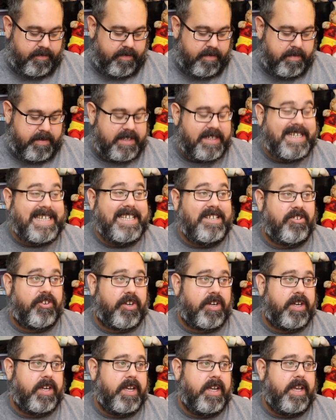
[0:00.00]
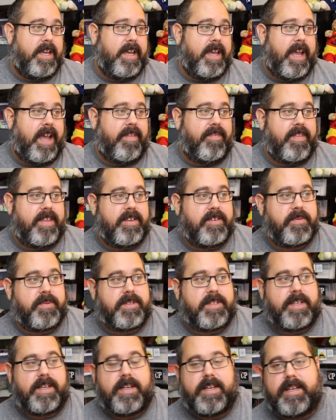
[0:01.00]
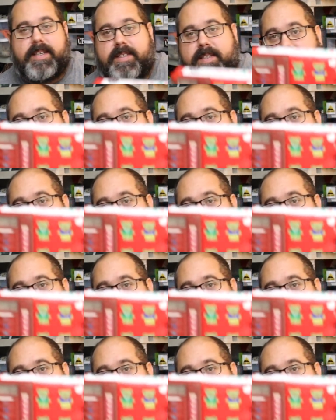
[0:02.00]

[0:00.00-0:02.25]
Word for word: from a teacher, and this was in it. It's